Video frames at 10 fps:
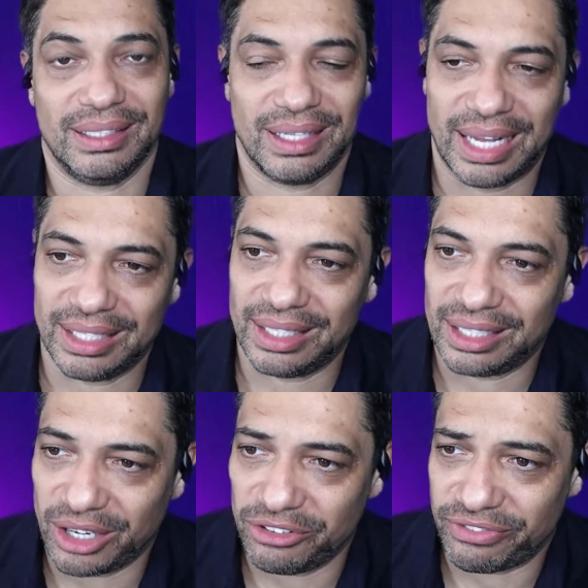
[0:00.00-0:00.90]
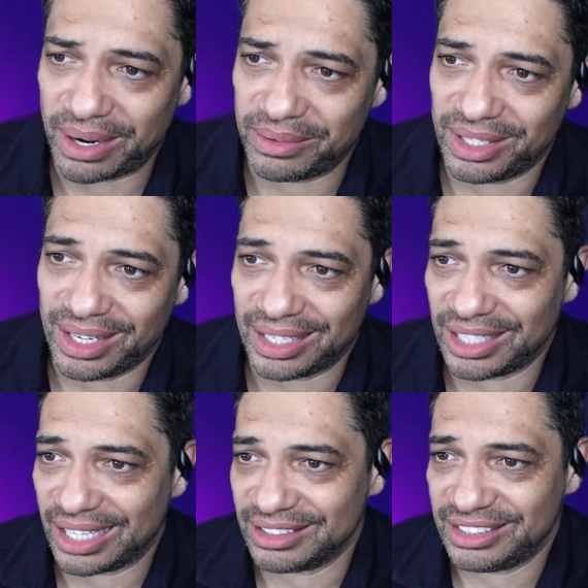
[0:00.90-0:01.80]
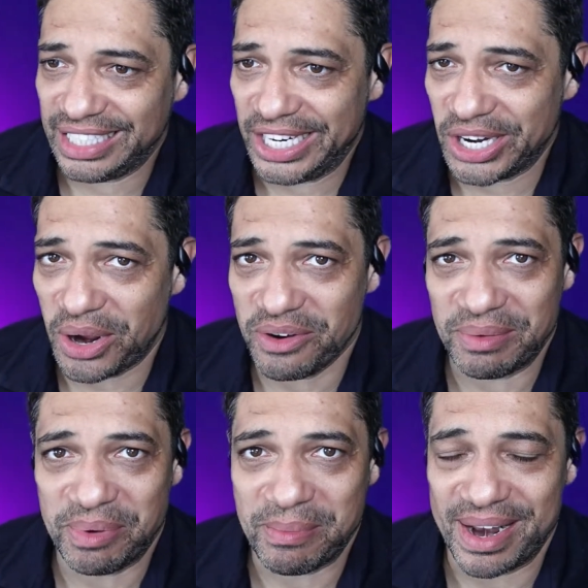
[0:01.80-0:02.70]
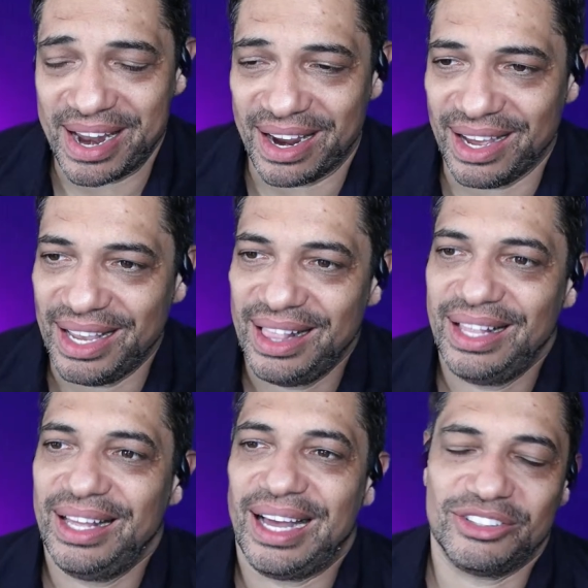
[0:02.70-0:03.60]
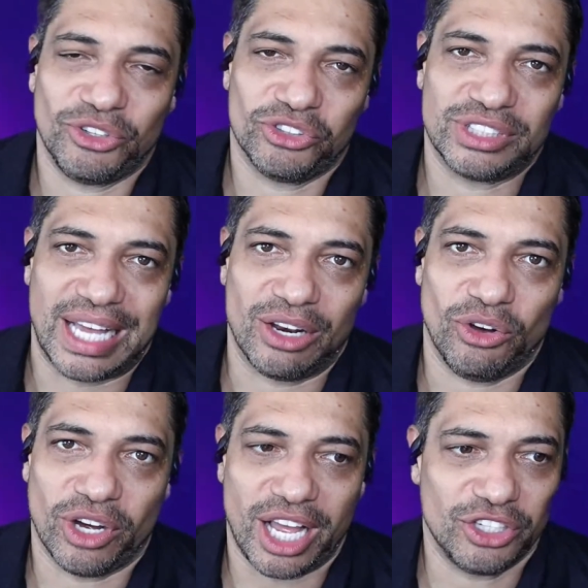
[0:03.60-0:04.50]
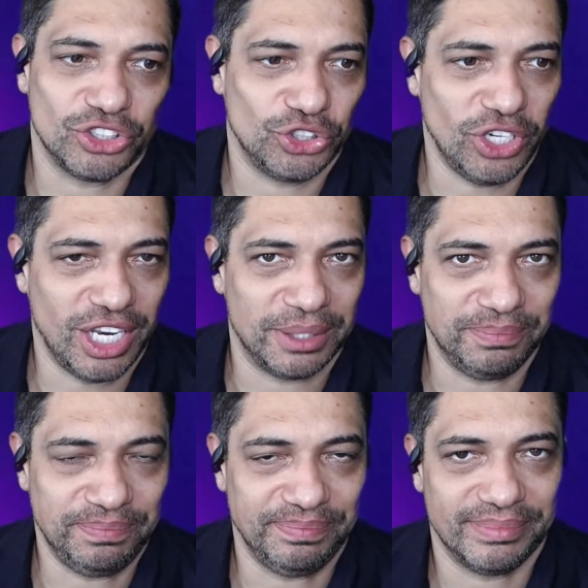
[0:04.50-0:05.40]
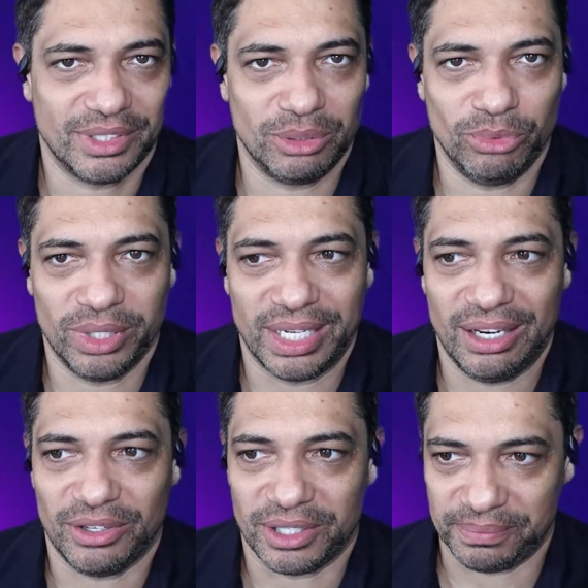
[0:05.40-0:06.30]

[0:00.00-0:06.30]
and co-founder and CEO of Implement AI, Dr. Alok Shukla. Good morning, Alok.